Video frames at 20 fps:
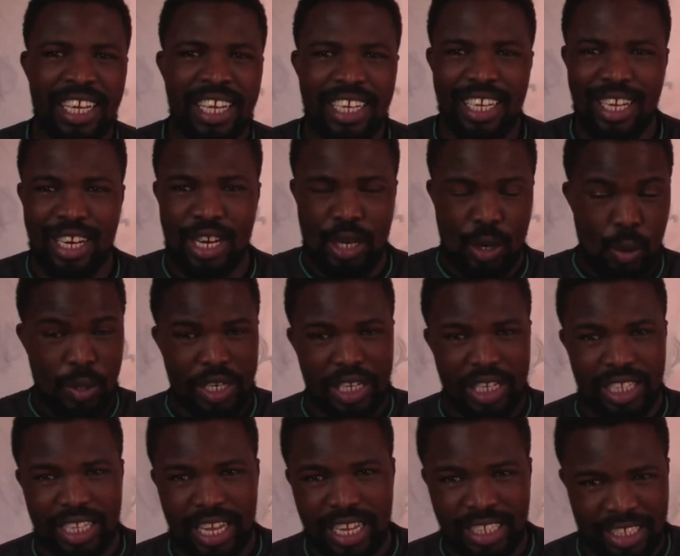
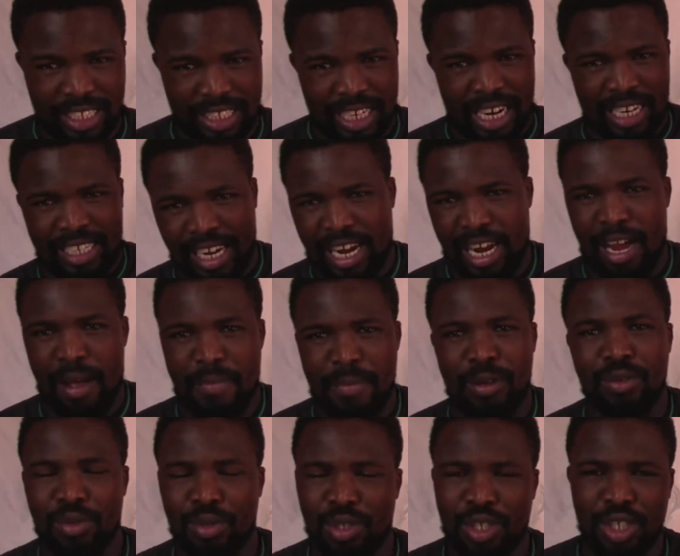including the instructor
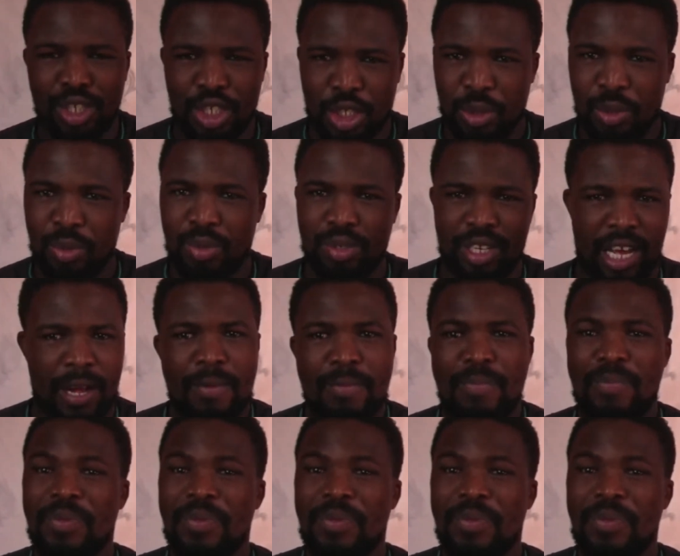coming to teach you. Yeah,